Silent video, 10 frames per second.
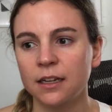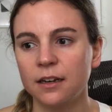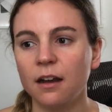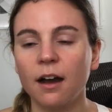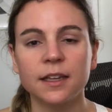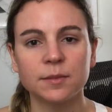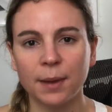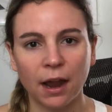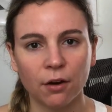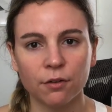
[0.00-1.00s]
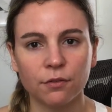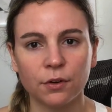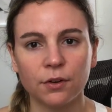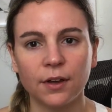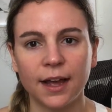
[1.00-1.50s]
not as
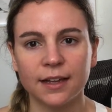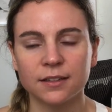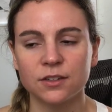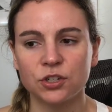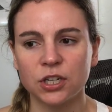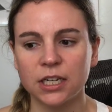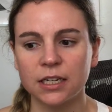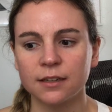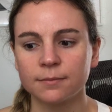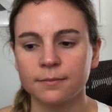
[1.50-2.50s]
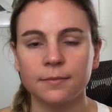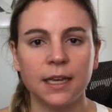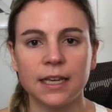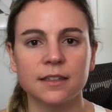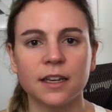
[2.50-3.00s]
powerful as she
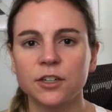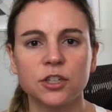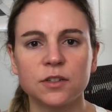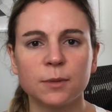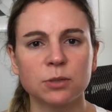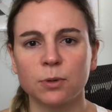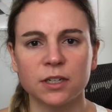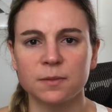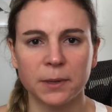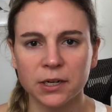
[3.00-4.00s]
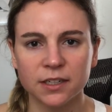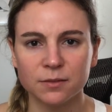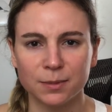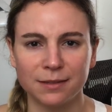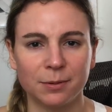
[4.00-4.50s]
is. Like, she's much more experienced
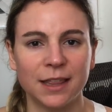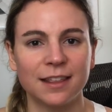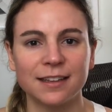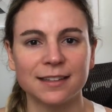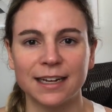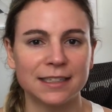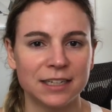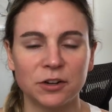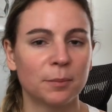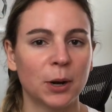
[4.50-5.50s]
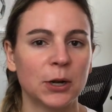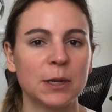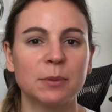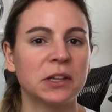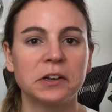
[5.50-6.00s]
with these like dinner party
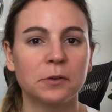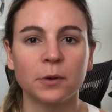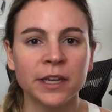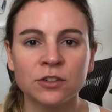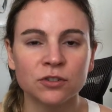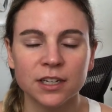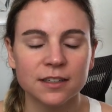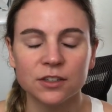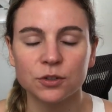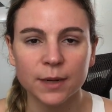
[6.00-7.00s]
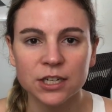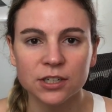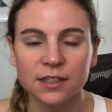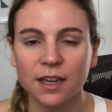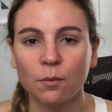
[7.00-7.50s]
political intrigue
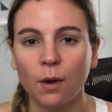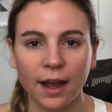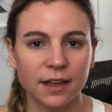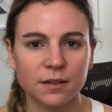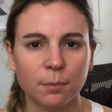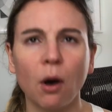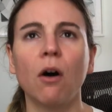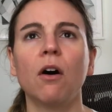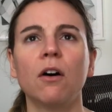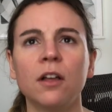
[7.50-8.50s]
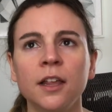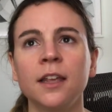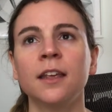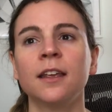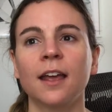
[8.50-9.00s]
situations. Like, why is Paul
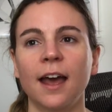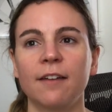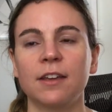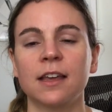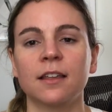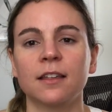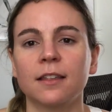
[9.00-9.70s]
having